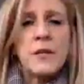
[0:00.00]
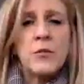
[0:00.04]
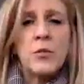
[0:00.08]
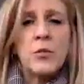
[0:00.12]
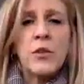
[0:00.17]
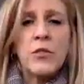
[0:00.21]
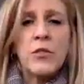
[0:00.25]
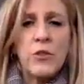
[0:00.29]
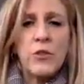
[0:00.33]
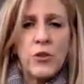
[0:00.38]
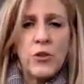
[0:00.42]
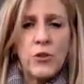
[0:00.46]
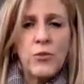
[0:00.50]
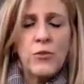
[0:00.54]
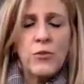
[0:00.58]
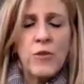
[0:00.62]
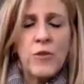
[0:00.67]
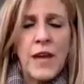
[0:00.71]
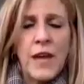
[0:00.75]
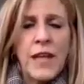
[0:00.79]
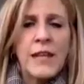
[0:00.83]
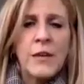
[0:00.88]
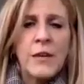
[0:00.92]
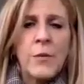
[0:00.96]
with you
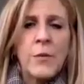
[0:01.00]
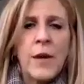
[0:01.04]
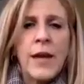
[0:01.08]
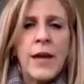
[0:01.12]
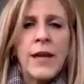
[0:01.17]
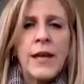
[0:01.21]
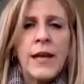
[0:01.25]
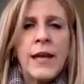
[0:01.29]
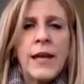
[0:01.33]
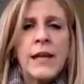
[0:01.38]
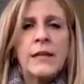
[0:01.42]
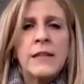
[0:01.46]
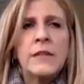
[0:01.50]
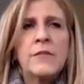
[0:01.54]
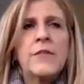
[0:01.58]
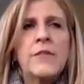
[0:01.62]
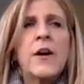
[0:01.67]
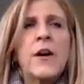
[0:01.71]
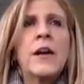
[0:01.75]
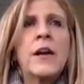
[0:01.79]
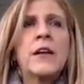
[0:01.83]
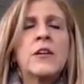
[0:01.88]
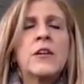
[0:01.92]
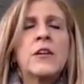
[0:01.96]
anyway. And if
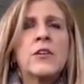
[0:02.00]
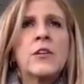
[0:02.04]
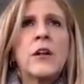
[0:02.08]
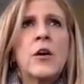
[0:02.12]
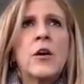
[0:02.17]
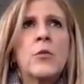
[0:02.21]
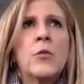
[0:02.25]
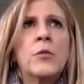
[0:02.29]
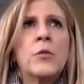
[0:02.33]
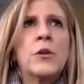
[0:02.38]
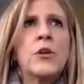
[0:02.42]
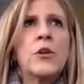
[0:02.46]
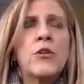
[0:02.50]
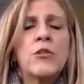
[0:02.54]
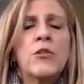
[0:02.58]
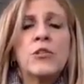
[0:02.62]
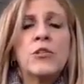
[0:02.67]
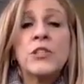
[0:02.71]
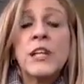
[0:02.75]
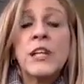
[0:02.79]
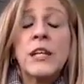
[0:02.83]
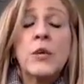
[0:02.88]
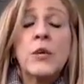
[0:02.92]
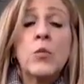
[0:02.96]
I could help encourage
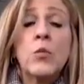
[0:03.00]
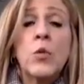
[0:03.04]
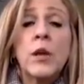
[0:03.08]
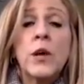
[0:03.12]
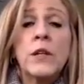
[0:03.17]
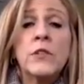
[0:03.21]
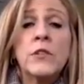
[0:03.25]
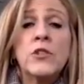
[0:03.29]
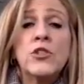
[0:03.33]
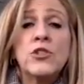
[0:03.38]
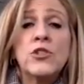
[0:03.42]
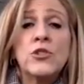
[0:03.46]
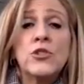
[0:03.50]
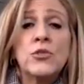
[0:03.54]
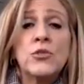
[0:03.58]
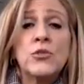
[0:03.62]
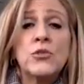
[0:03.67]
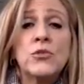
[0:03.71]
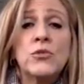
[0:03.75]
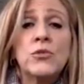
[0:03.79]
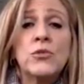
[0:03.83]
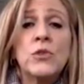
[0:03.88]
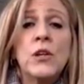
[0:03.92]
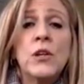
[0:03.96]
anyone
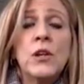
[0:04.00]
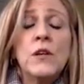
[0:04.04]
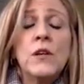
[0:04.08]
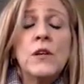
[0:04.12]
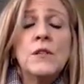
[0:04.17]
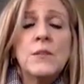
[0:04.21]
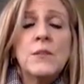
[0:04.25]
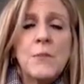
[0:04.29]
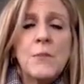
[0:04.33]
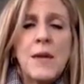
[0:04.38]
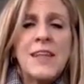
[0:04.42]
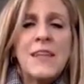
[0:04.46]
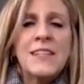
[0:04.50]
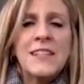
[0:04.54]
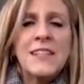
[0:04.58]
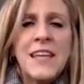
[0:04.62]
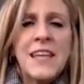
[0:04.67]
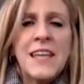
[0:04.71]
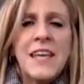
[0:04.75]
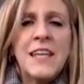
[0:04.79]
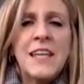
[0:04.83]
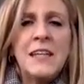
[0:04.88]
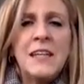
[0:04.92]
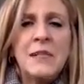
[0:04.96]
to
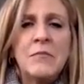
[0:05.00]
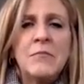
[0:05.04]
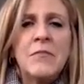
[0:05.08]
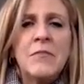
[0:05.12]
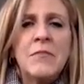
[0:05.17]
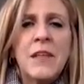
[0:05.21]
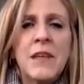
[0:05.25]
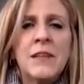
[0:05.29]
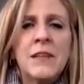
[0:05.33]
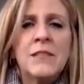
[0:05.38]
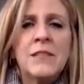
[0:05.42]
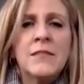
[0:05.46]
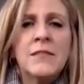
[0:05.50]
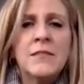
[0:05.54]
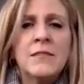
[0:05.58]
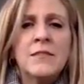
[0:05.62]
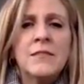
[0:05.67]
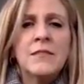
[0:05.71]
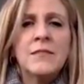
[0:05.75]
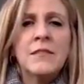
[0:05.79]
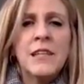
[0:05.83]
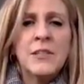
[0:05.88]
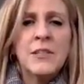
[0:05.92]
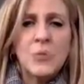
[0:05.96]
meditate, then
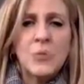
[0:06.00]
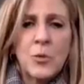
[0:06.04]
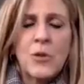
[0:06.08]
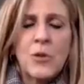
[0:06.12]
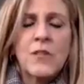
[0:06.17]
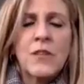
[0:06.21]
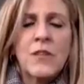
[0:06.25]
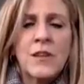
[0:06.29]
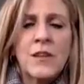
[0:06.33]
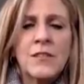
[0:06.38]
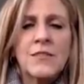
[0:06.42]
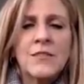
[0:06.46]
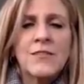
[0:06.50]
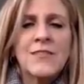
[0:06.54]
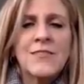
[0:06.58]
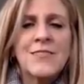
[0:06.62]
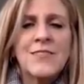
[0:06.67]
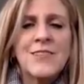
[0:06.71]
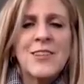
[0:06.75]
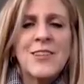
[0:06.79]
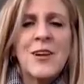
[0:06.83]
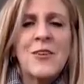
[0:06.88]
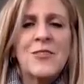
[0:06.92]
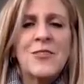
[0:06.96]
it's worth it.
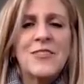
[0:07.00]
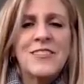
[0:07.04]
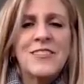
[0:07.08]
So